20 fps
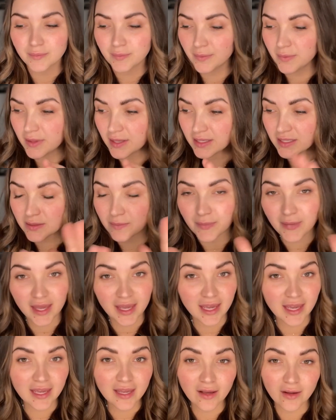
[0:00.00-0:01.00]
This
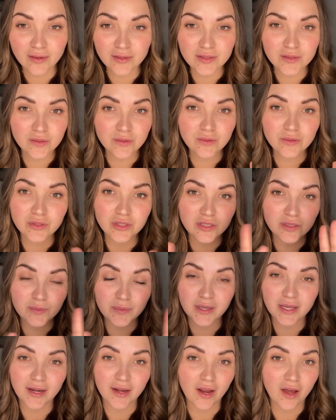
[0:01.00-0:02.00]
may also just
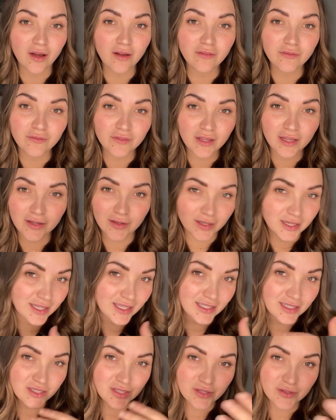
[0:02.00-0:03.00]
be enough that you
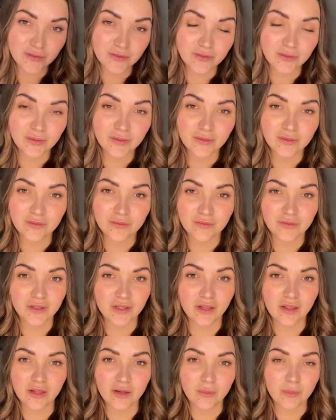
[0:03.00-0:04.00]
need to feel
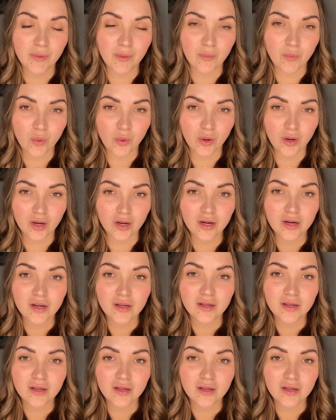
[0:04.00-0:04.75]
a little bit more